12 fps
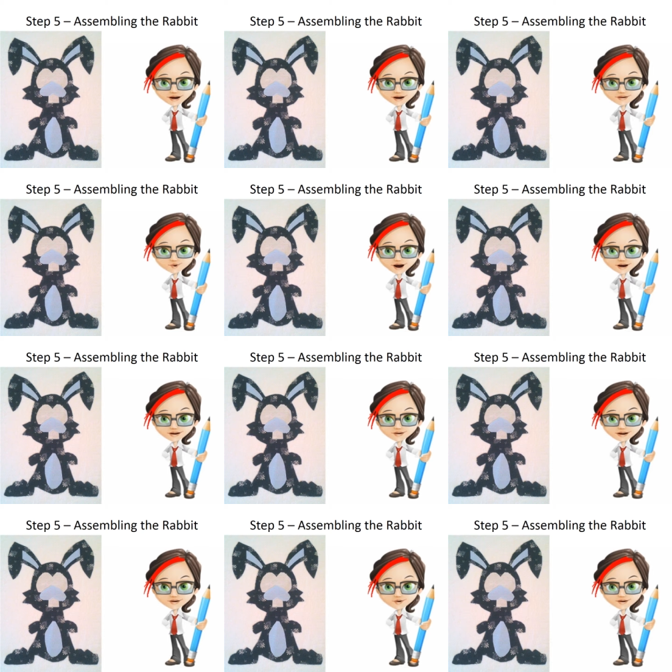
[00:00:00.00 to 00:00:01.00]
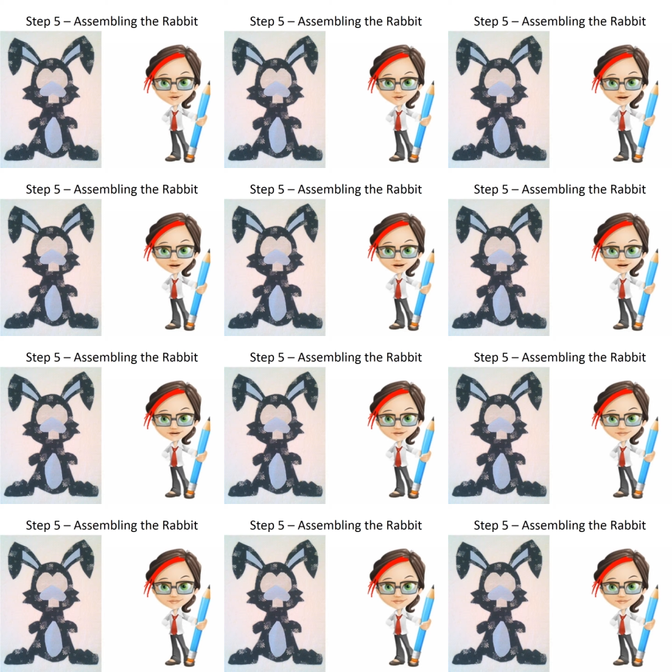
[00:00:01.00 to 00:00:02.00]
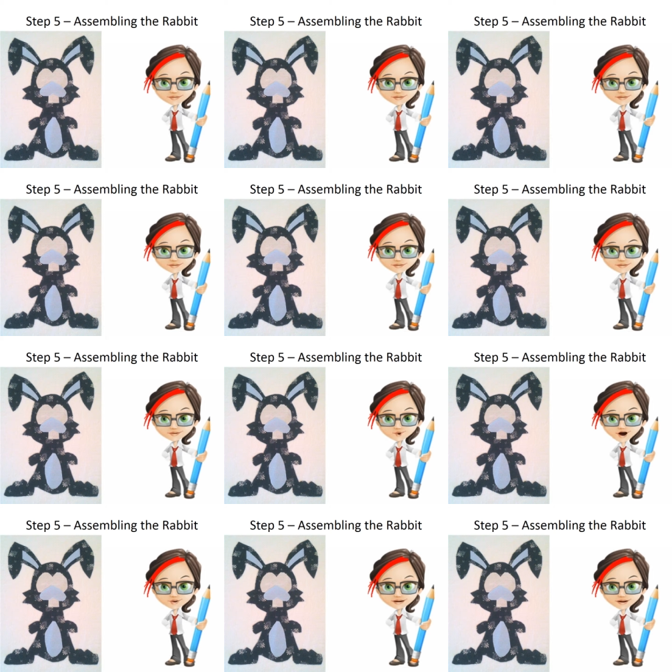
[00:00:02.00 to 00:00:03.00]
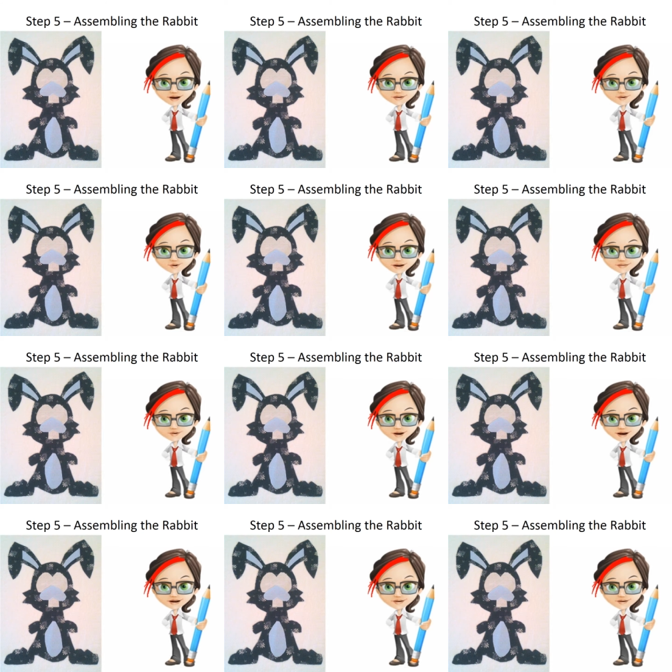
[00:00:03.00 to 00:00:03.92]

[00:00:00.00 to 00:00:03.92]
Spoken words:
as well as the tummy piece. Once these are in place,